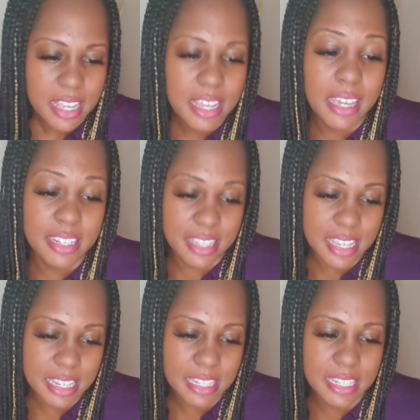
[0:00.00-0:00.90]
'Cause
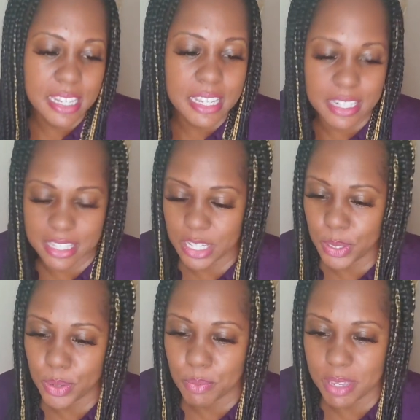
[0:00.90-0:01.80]
this is the
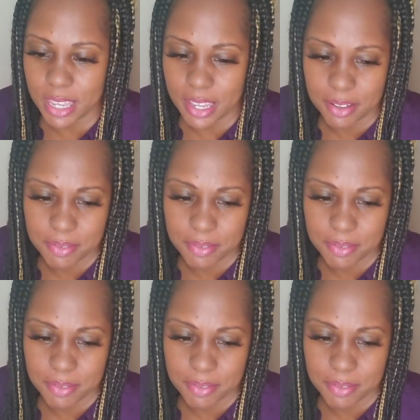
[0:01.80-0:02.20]
new me.